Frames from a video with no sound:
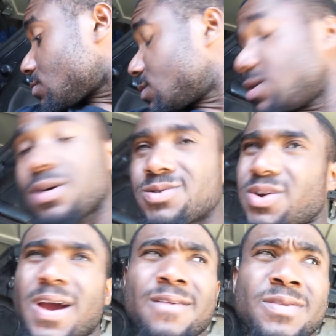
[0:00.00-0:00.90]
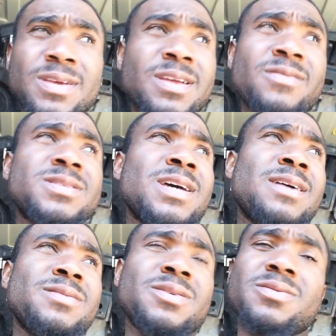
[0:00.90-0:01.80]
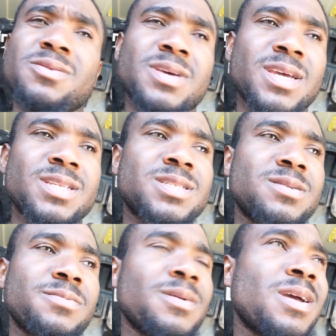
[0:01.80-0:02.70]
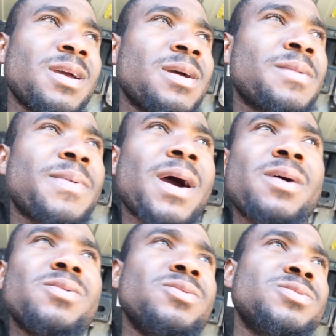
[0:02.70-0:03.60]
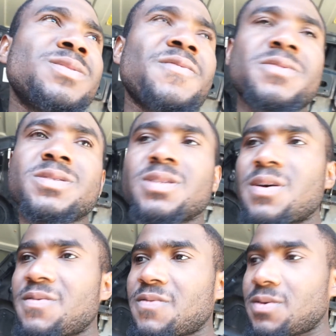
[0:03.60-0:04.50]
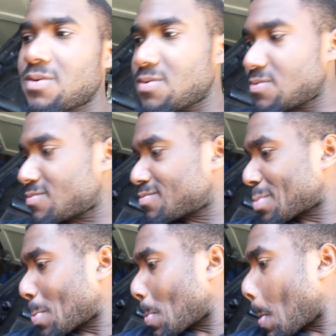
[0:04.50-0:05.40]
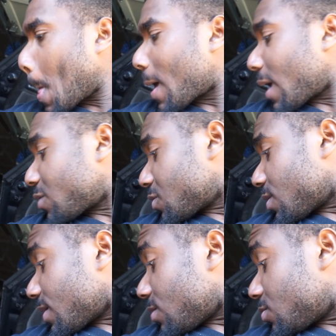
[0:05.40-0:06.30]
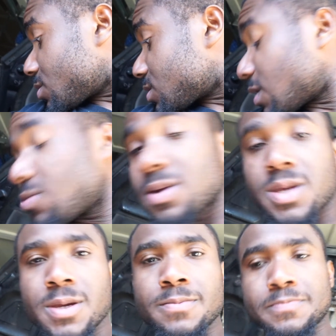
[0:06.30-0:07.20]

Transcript: You know, driving it every time, you know, you hit into potholes, different stuff, you know. I don't know how worse that will get.